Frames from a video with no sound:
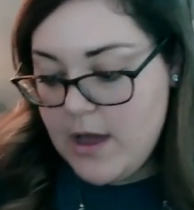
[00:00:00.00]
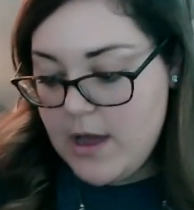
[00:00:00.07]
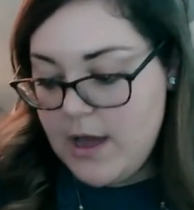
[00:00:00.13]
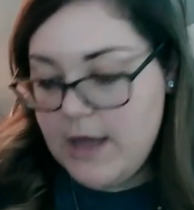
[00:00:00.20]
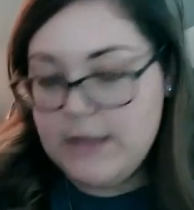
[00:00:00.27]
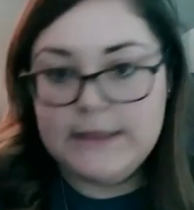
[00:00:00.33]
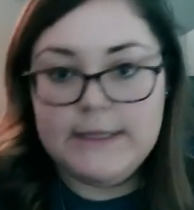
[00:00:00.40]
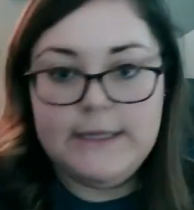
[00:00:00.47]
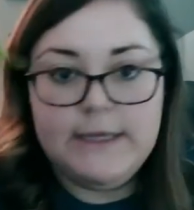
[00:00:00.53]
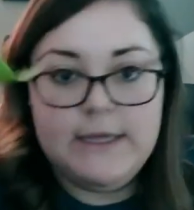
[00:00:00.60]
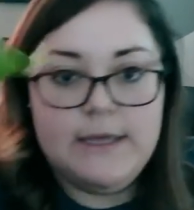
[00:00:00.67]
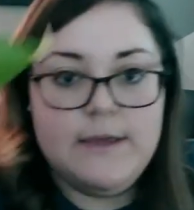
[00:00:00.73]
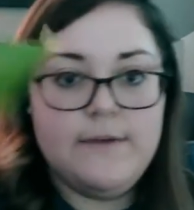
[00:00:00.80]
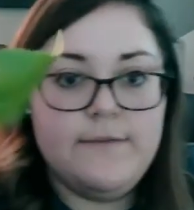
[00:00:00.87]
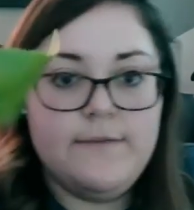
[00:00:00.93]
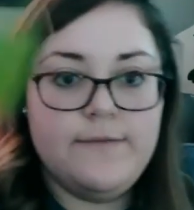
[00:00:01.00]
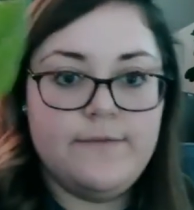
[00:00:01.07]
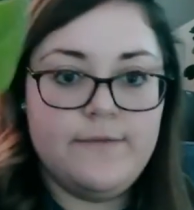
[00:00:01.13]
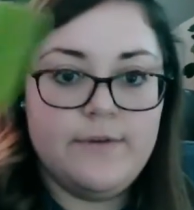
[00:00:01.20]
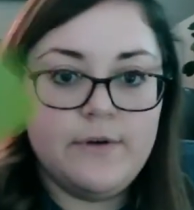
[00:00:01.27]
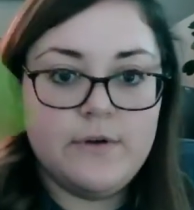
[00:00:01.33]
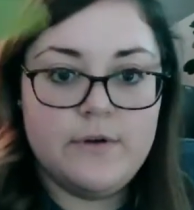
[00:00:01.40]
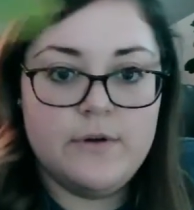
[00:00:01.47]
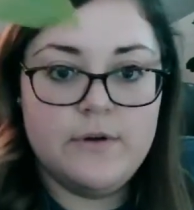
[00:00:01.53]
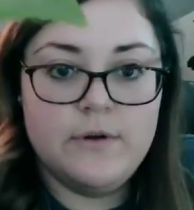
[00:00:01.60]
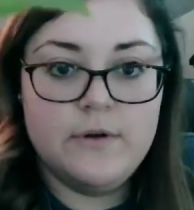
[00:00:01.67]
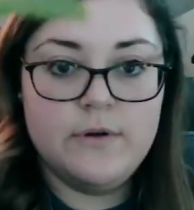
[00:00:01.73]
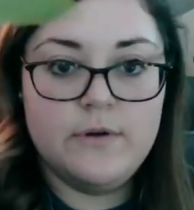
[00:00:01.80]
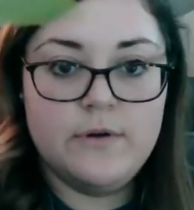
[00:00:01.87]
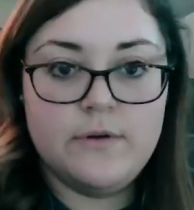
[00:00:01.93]
a leaf
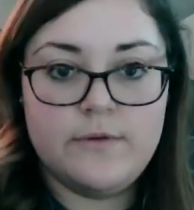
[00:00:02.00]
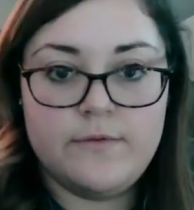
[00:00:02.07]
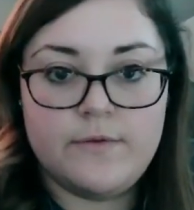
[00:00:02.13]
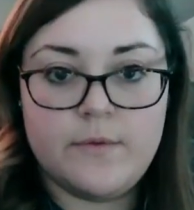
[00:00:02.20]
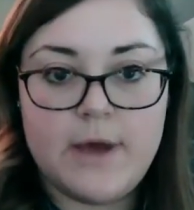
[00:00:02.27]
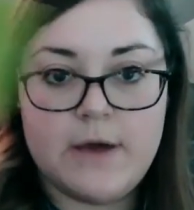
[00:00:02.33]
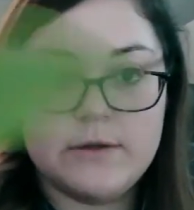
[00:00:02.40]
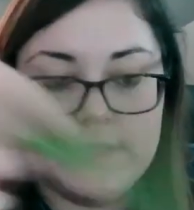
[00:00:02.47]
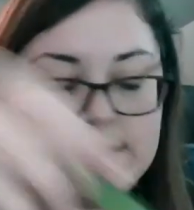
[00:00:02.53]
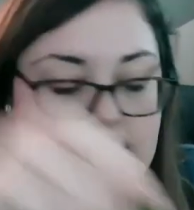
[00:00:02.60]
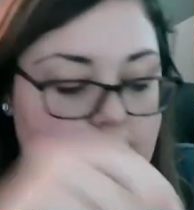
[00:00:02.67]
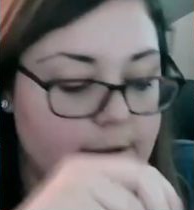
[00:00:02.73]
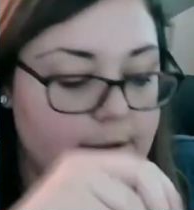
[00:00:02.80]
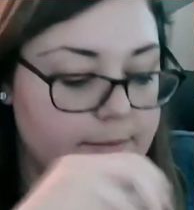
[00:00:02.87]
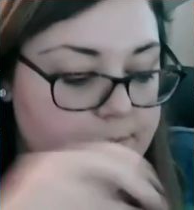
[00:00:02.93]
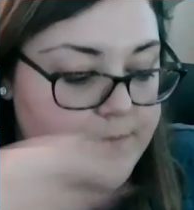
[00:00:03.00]
from outside,